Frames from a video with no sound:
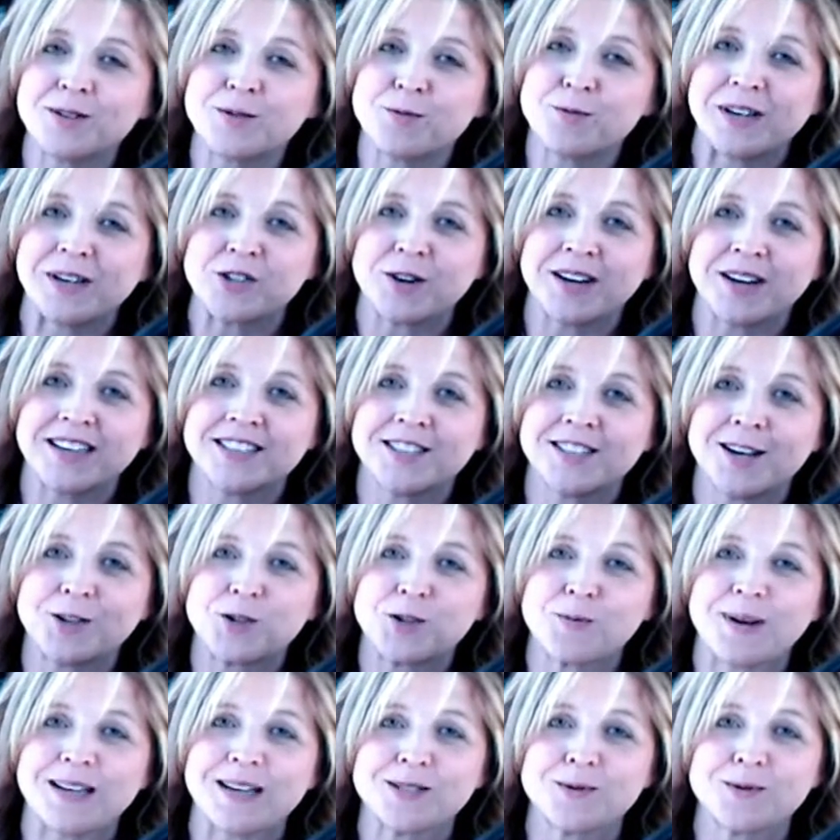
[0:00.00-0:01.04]
We try to
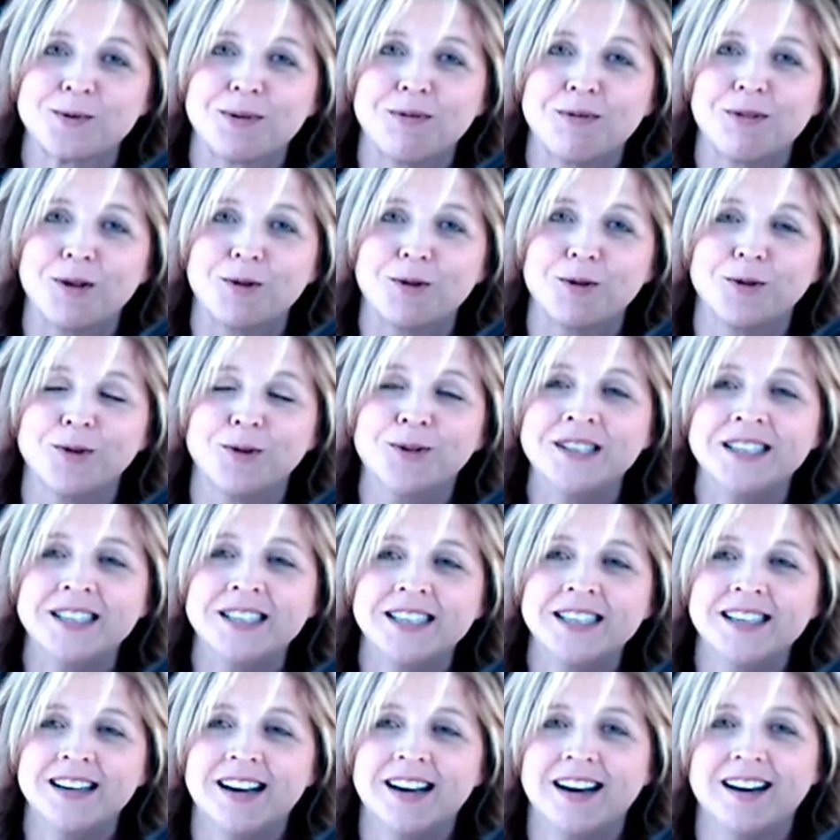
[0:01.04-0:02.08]
touch base with you
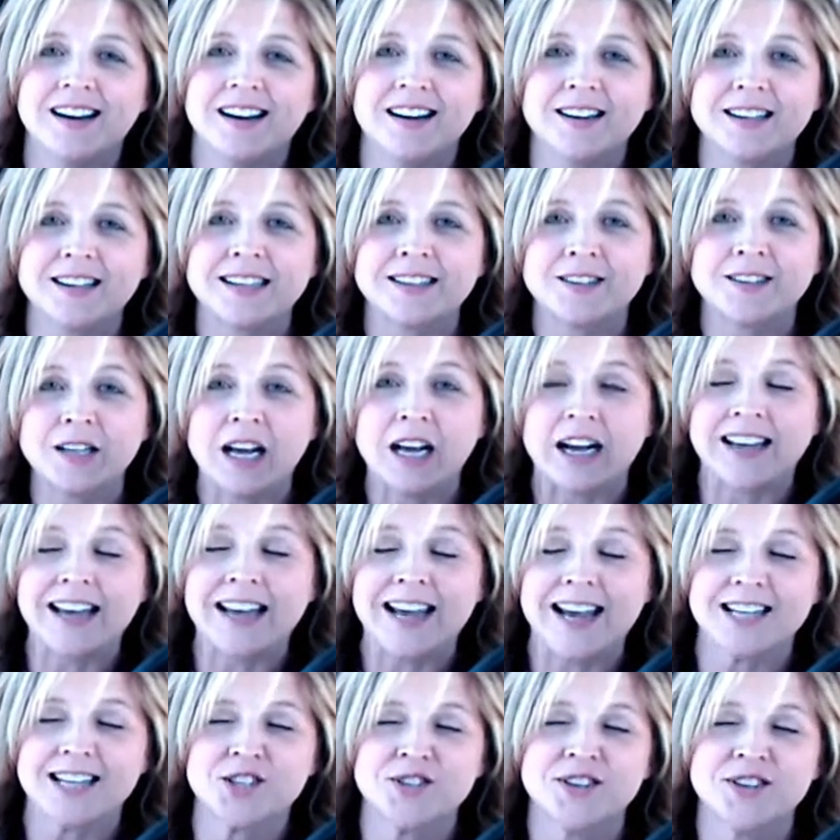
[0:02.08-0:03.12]

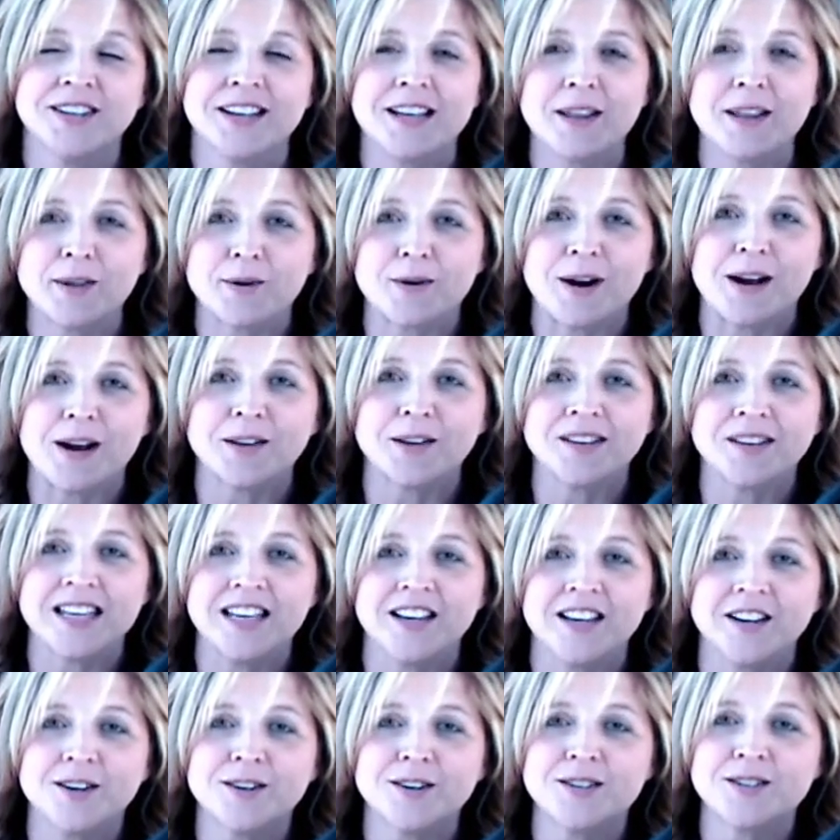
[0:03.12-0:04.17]
occasionally throughout the
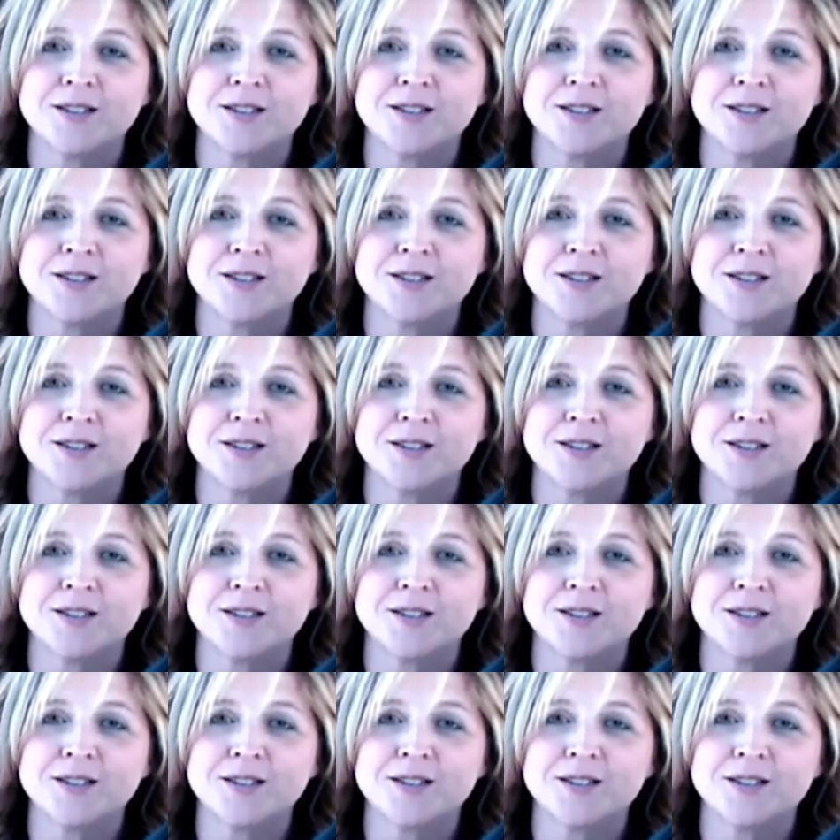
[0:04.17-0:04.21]
year.